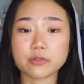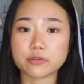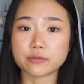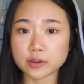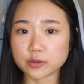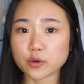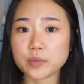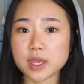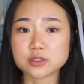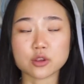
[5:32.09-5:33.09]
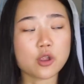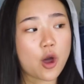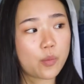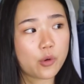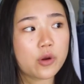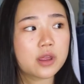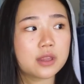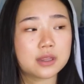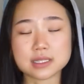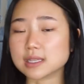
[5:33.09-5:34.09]
filter means a lot more
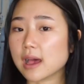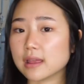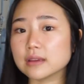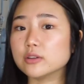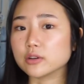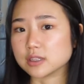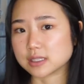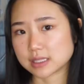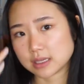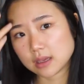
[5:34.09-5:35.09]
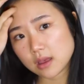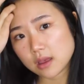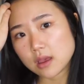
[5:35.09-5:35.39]
in this ad that you're gonna see.